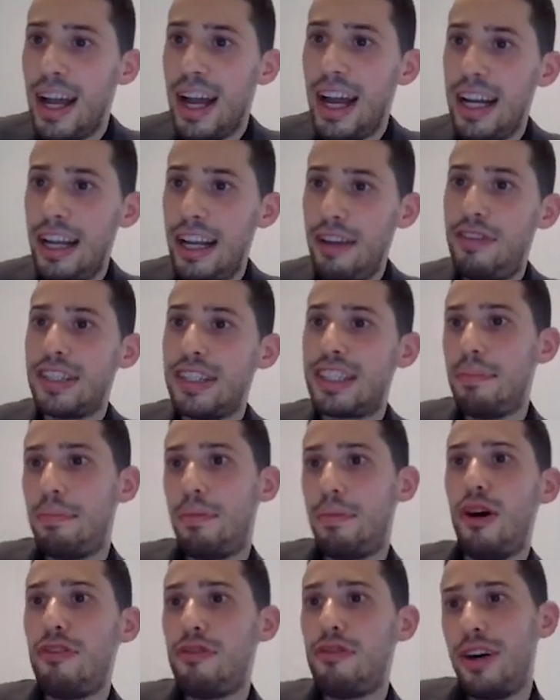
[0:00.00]
And if it's
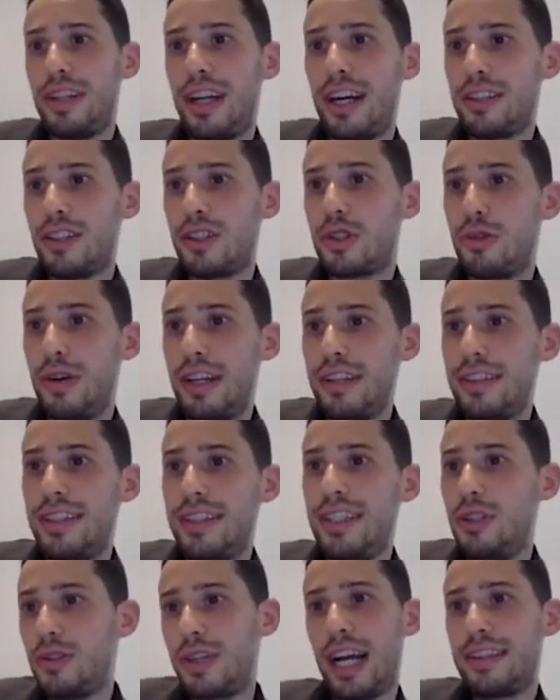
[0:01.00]
above
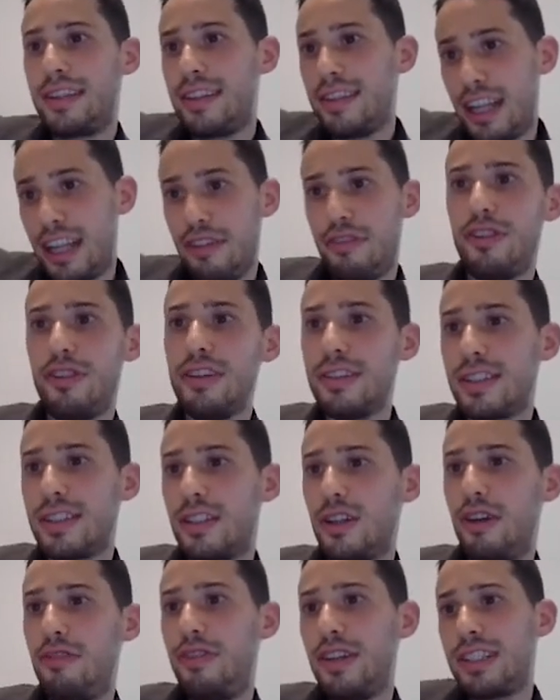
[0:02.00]
120, you get the difference.
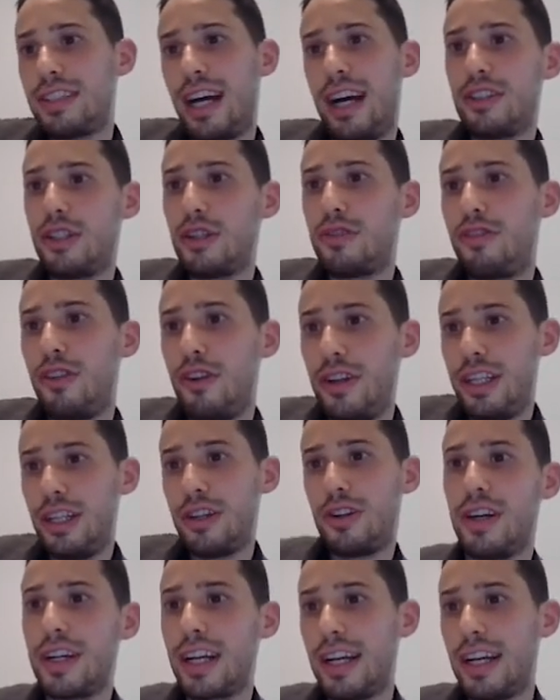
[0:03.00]
So if it's 130,
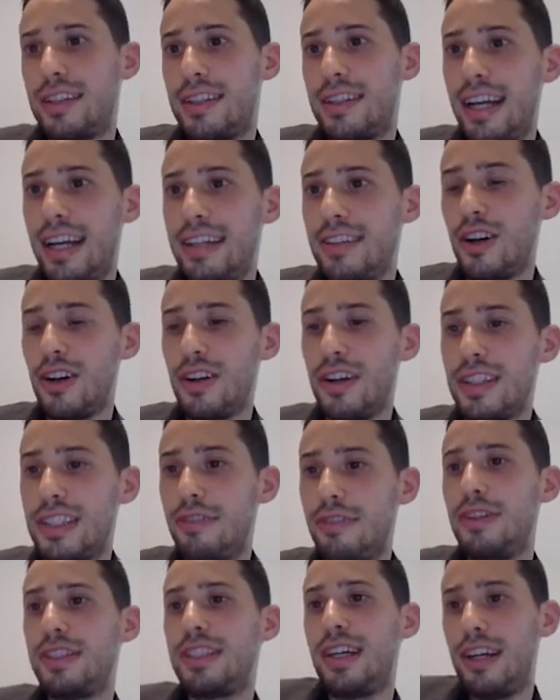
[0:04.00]
you're going to get $10.
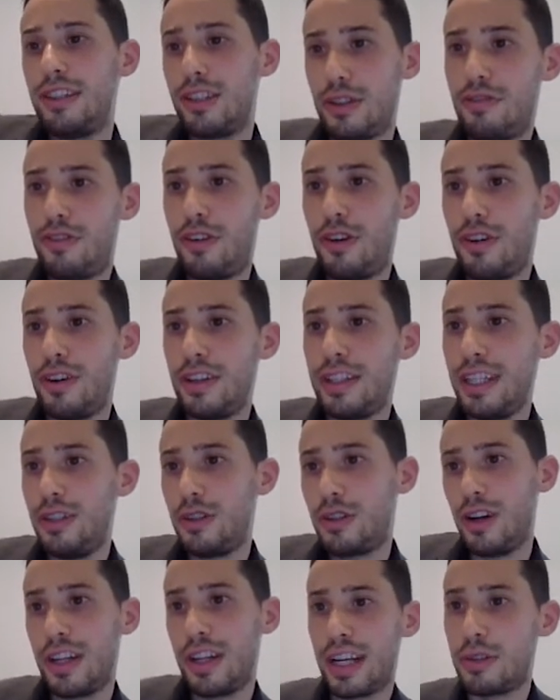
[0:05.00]
If it's 140,
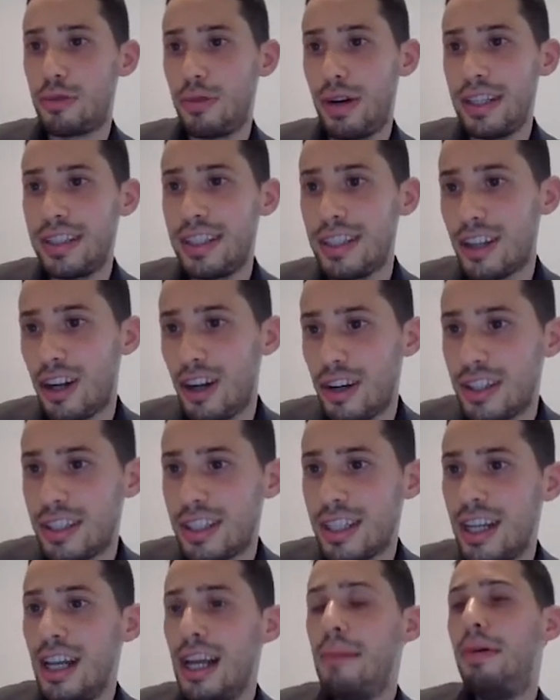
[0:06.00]
you're going to get $20.
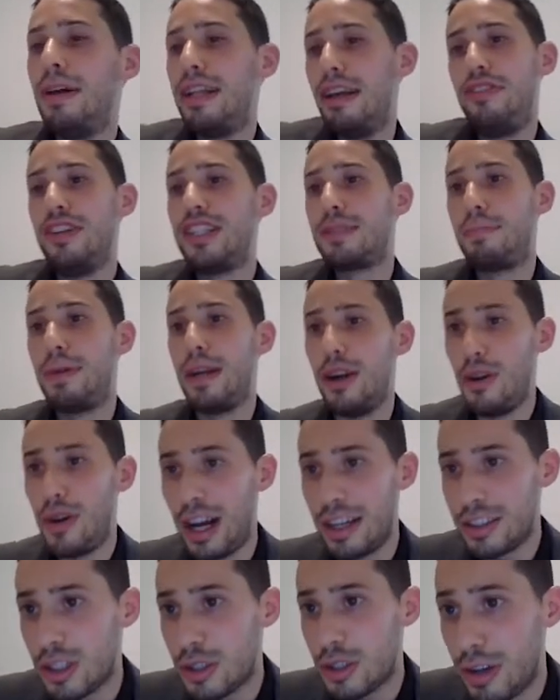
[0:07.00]
But if it's below
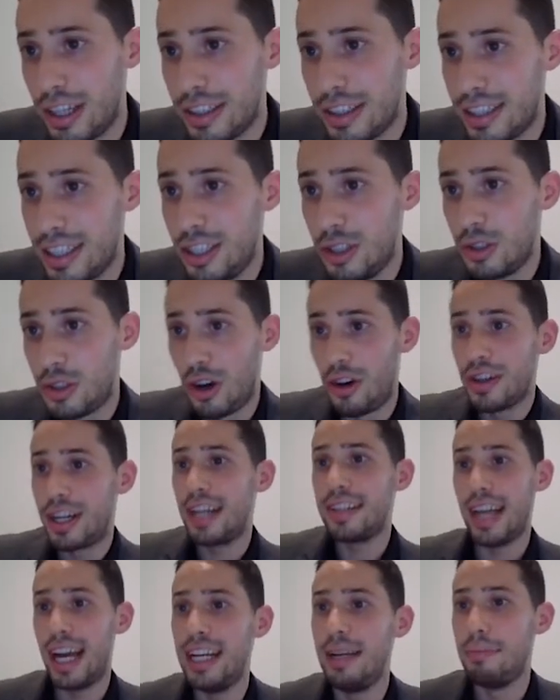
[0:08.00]
120, you don't
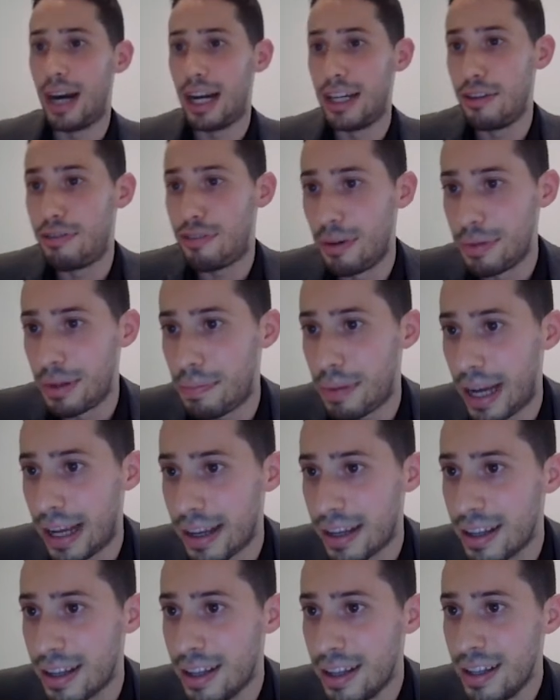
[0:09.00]
get any money from the
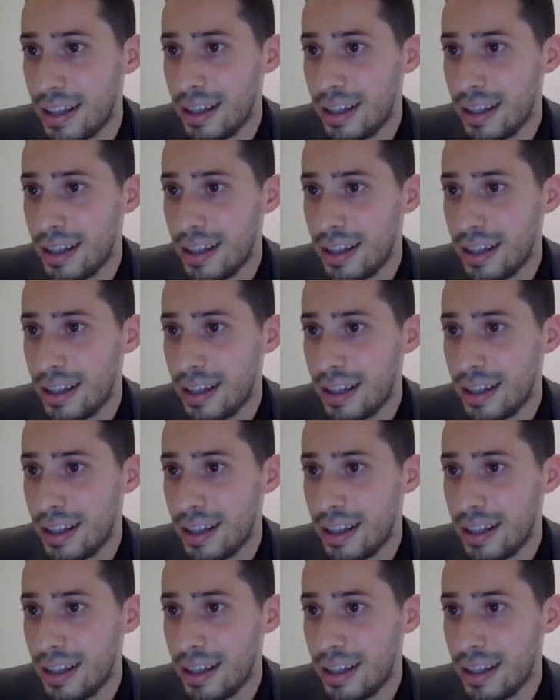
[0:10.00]
bank.